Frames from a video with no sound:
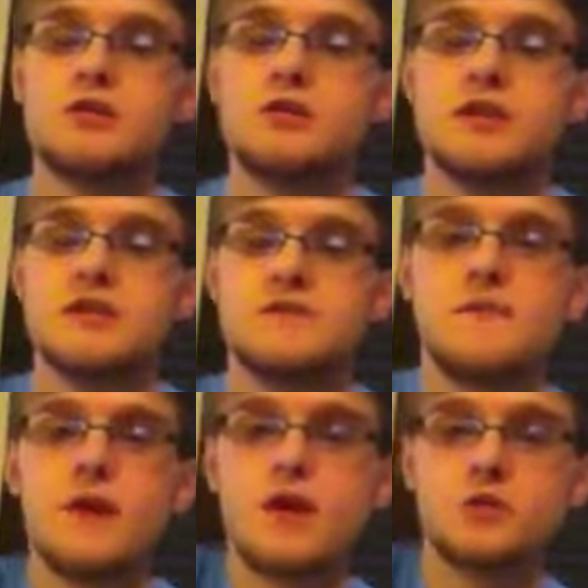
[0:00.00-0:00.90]
his
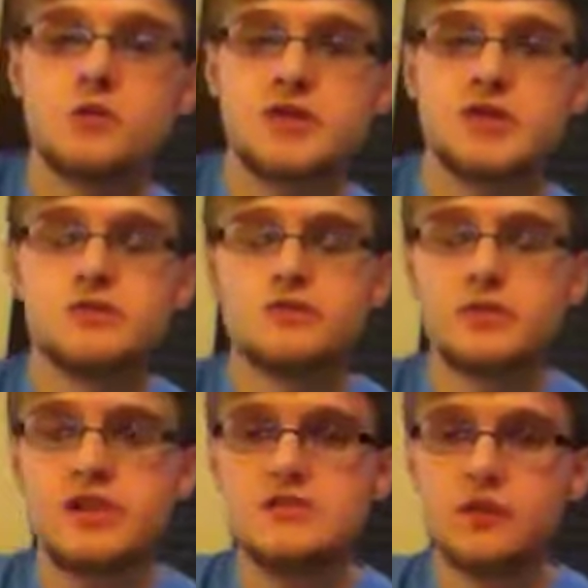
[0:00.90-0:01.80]
followers, he's,
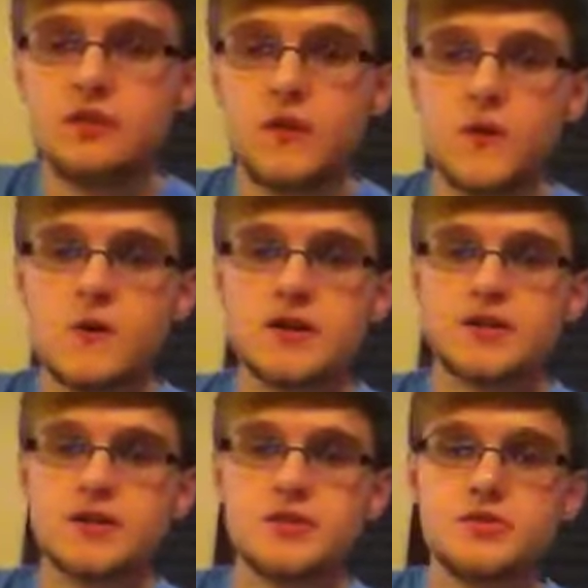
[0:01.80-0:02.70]
he's
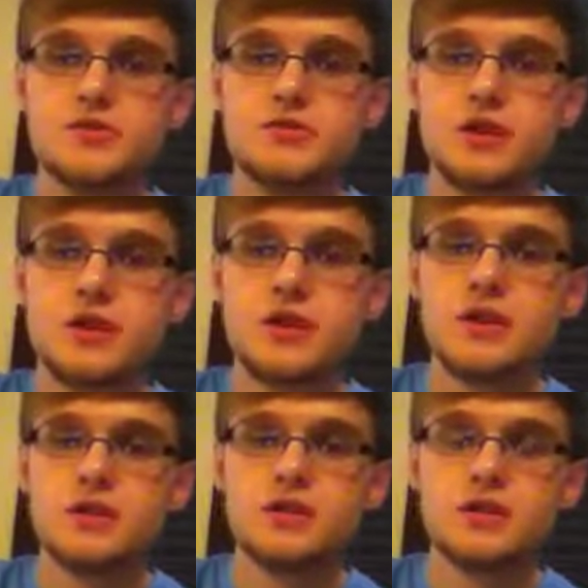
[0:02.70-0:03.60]
referring to
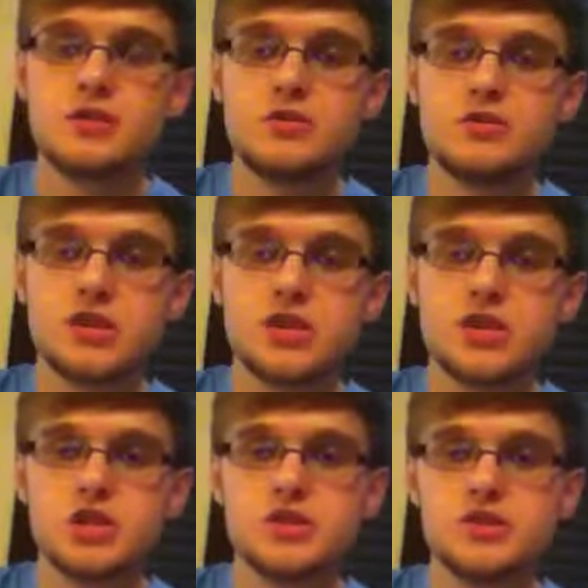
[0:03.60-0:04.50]

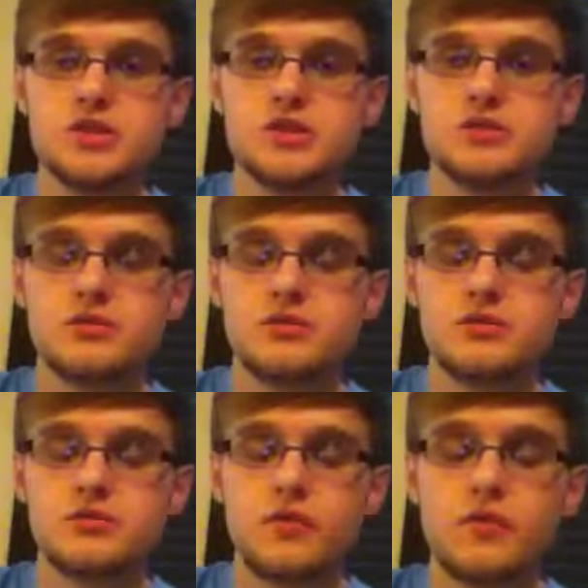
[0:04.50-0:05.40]
Christians,
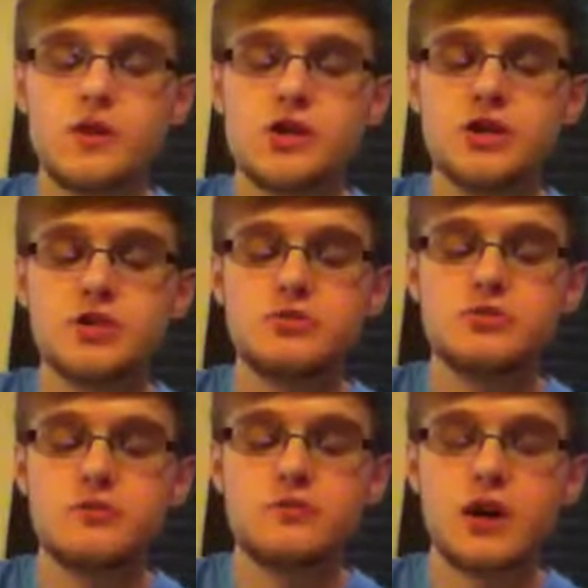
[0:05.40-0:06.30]
referring
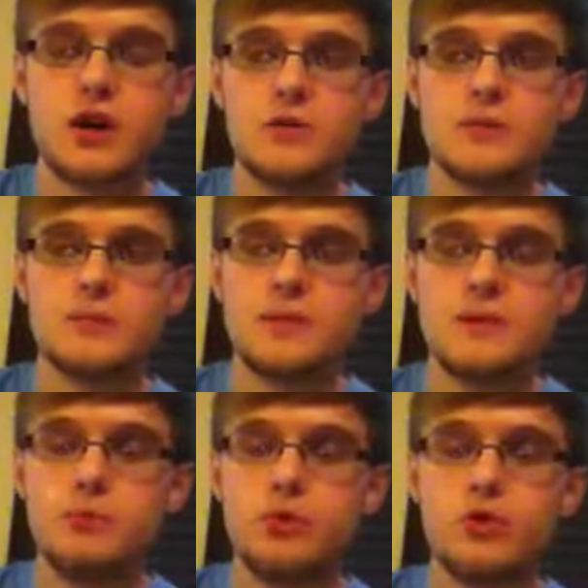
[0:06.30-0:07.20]
to um,
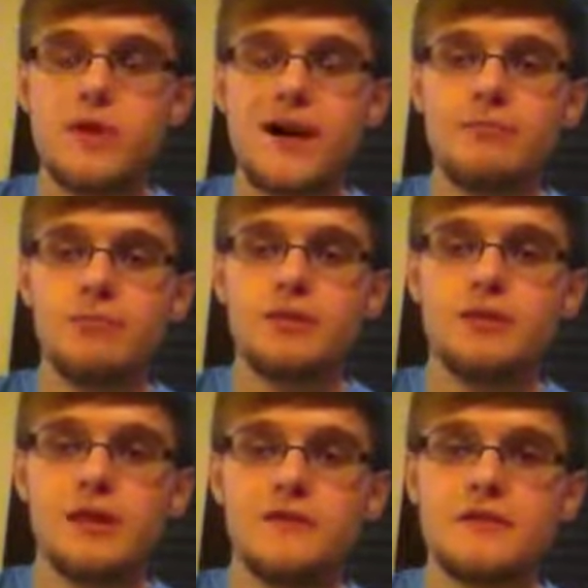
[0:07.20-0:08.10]
people who have
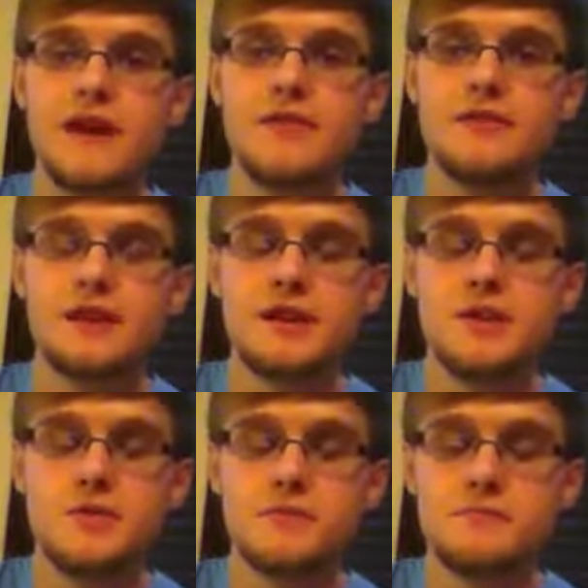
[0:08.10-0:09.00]
put their faith in
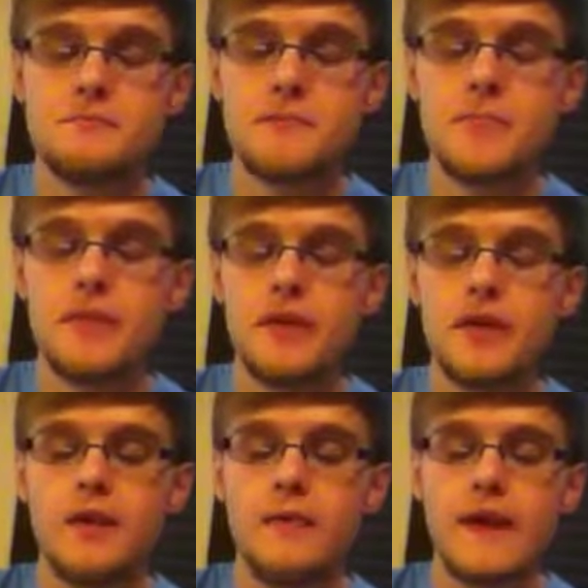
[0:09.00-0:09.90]
him.
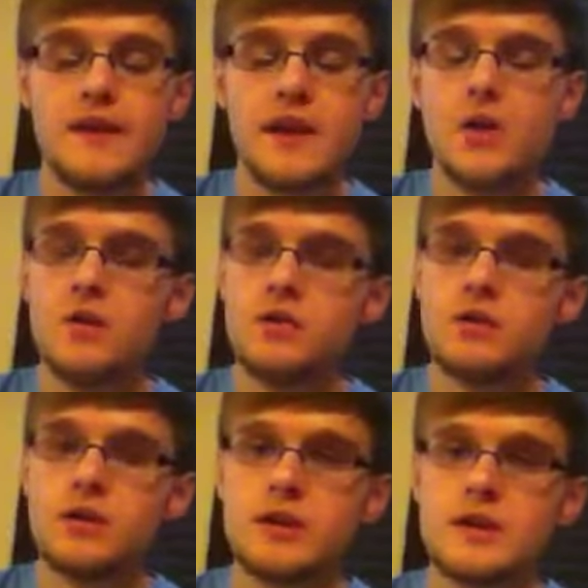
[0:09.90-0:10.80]
They know
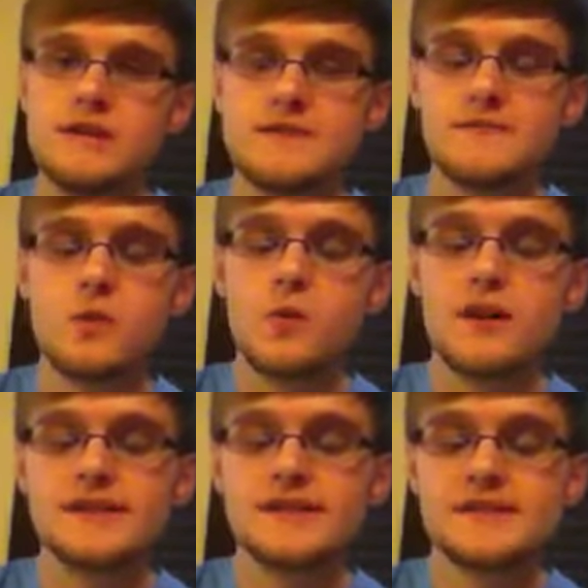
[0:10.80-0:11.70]
his
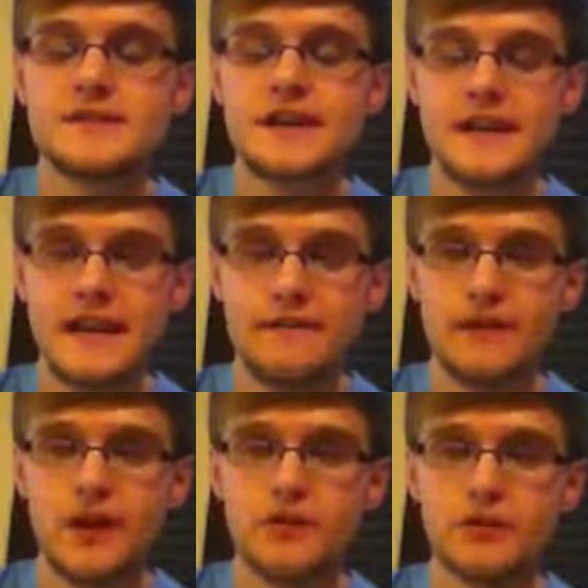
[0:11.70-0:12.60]
voice and they
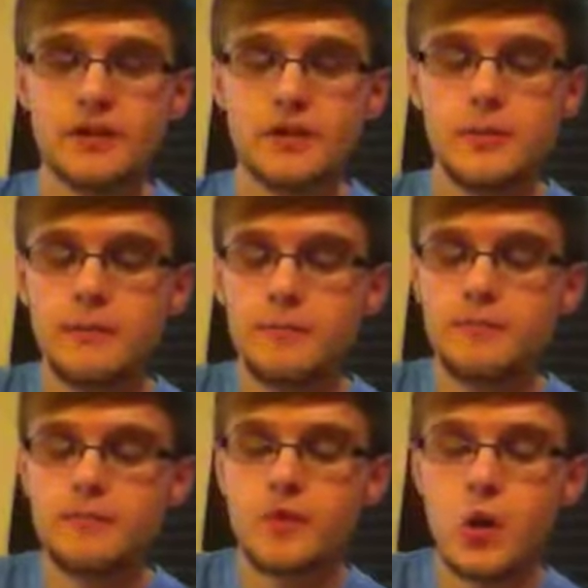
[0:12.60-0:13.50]
follow him
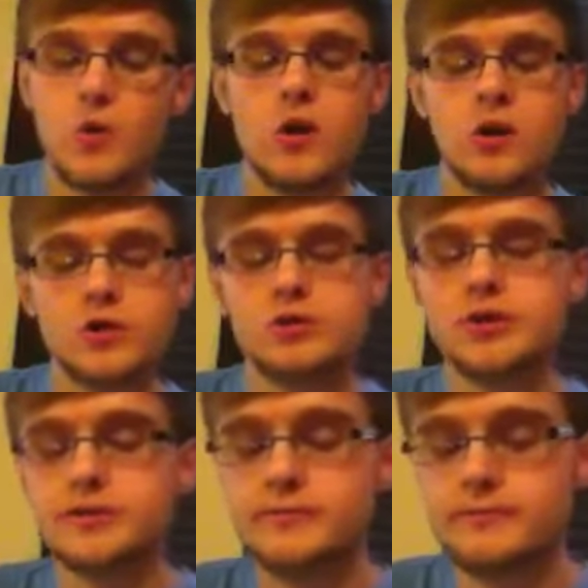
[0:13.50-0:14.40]
wholeheartedly.